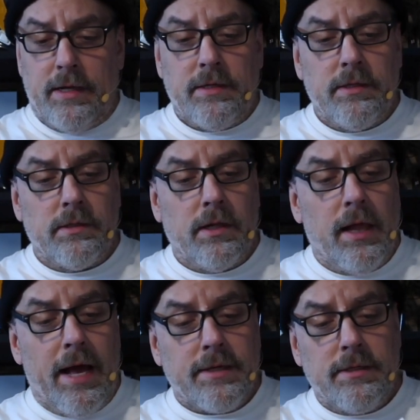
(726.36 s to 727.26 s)
That's his
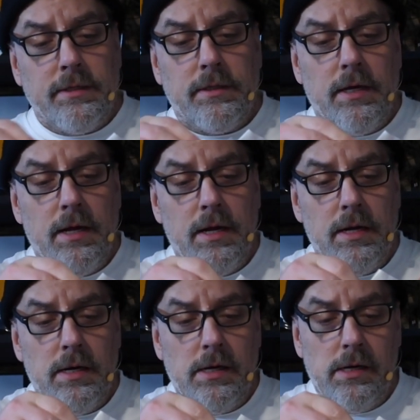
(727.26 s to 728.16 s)
glasses.
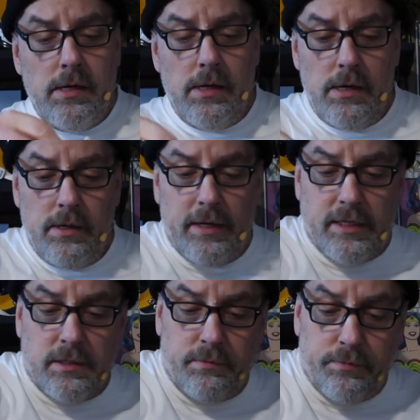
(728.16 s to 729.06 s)

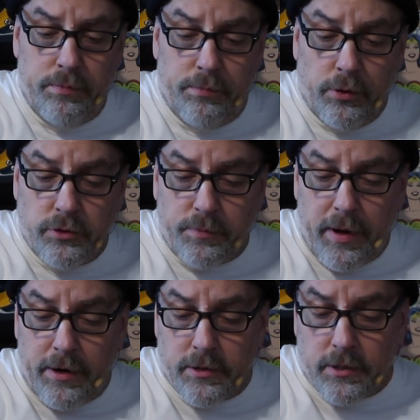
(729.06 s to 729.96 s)
That's Bruce
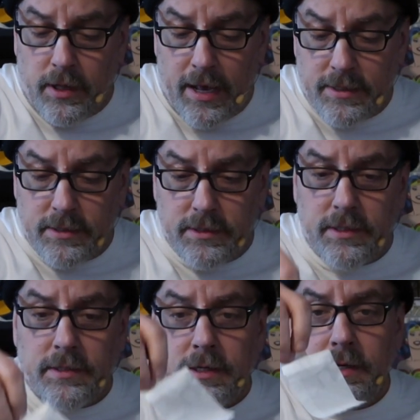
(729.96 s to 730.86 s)
Banner's
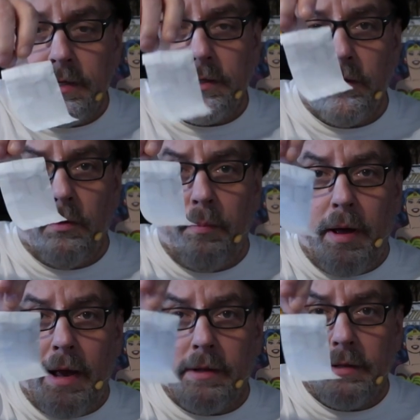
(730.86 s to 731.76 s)
glasses. It's in this little
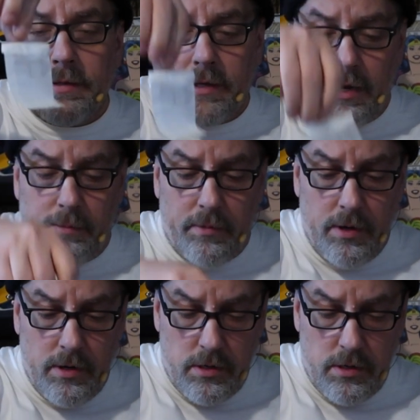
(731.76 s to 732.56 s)
bag that's taped.